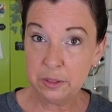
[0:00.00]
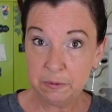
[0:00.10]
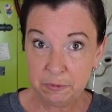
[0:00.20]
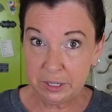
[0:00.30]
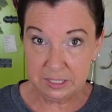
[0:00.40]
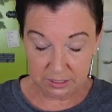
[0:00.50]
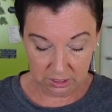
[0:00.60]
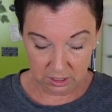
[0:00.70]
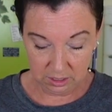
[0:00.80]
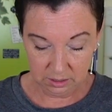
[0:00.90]
the
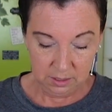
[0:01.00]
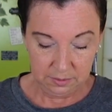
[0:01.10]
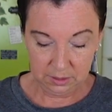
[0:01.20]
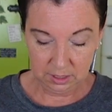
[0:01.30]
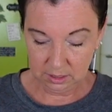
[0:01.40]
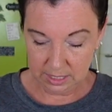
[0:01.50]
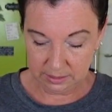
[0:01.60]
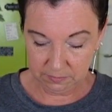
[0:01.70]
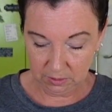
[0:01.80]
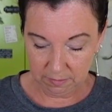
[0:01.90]
freezer, they're gonna
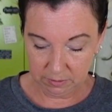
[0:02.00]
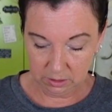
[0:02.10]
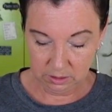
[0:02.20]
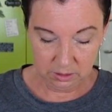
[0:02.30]
last forever.